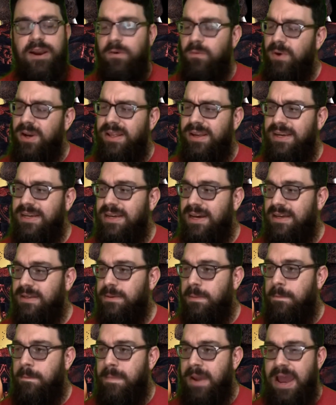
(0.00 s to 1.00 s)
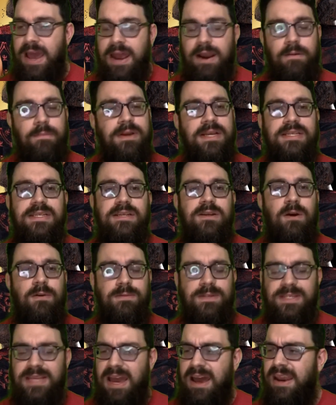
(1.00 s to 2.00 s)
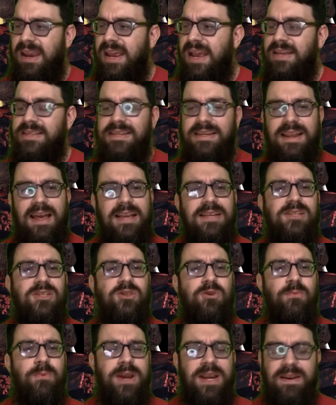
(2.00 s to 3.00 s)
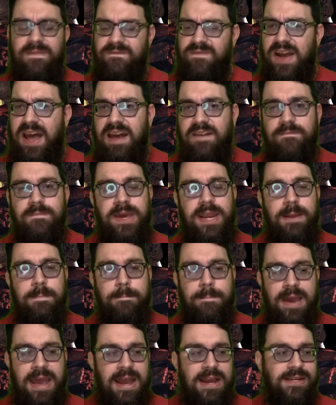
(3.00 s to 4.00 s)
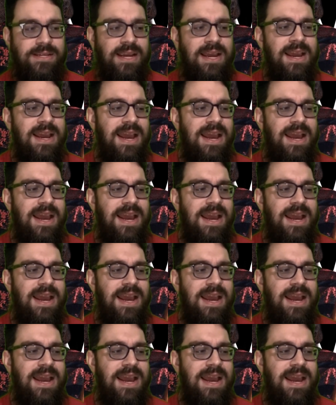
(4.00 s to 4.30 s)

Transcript: It really doesn't matter because he goes out, he has a nice 3 to 5 minute match.